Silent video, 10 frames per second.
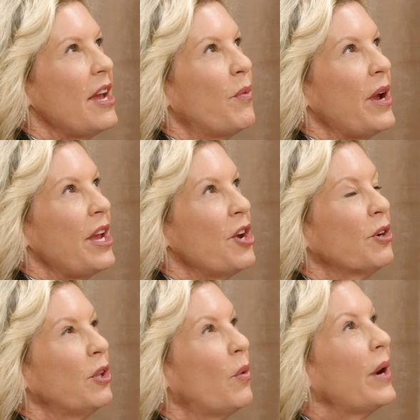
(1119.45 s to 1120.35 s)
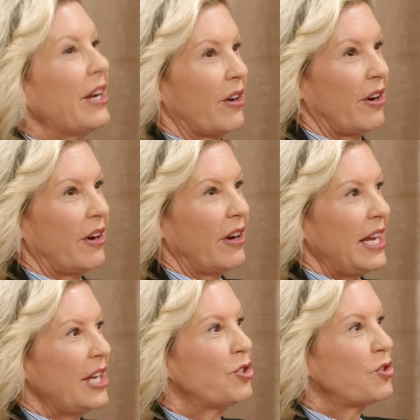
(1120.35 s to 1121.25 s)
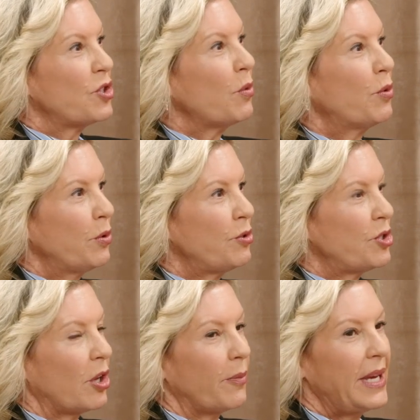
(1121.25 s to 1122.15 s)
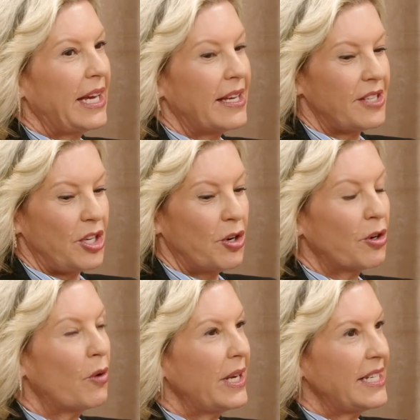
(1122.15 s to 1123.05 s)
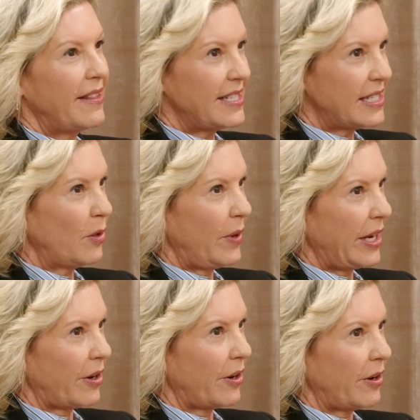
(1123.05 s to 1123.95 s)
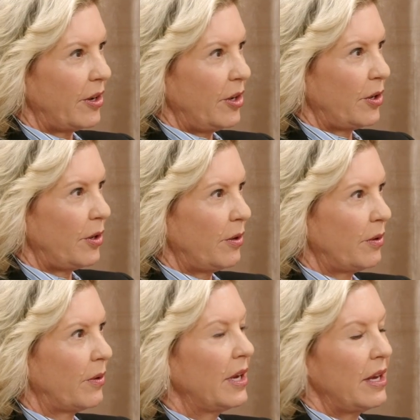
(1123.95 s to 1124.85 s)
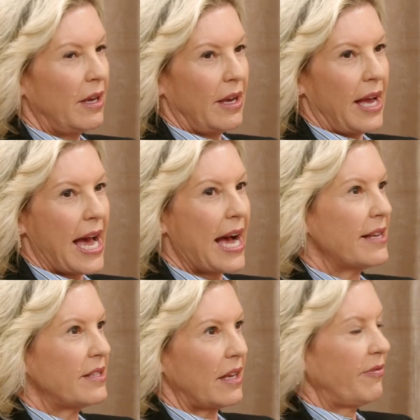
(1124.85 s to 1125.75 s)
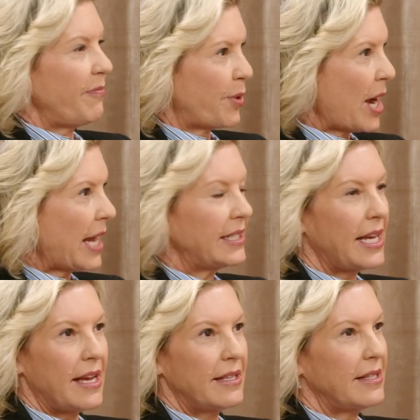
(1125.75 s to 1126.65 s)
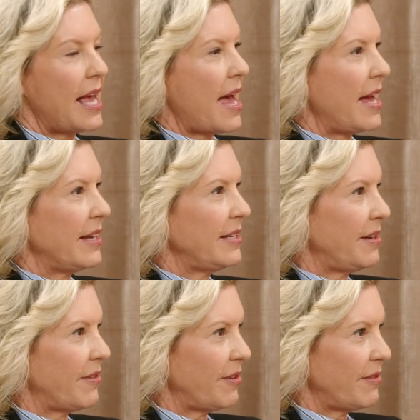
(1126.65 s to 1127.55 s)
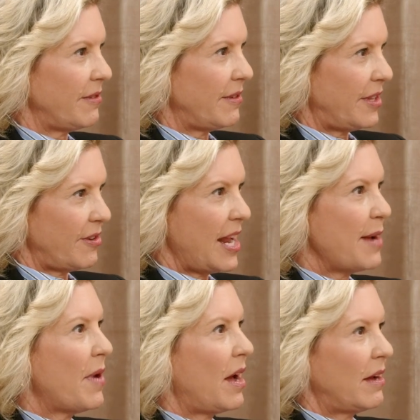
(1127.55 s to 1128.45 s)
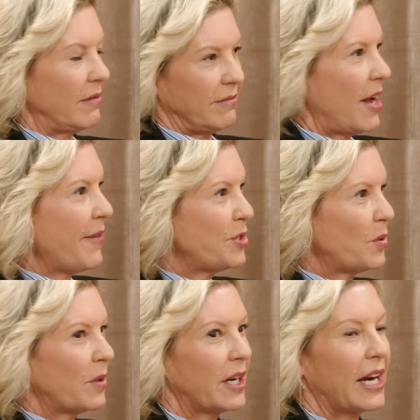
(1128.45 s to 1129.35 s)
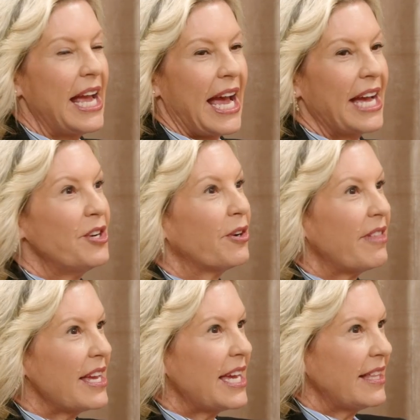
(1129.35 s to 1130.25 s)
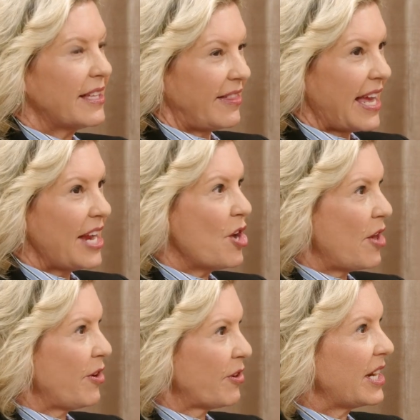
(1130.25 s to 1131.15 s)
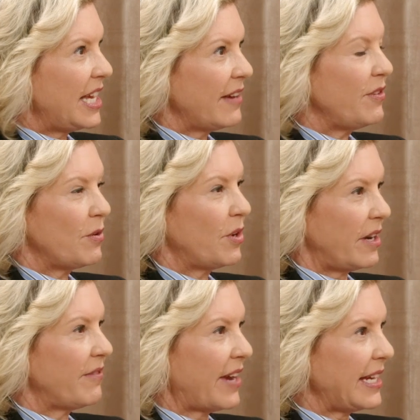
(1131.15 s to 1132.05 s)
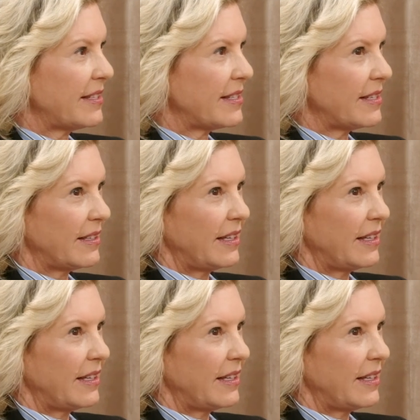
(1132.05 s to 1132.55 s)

your lawyer is so crucial because you're going to this lawyer who has a practice and their name on the door, and you're thinking that they're going to give you good advice.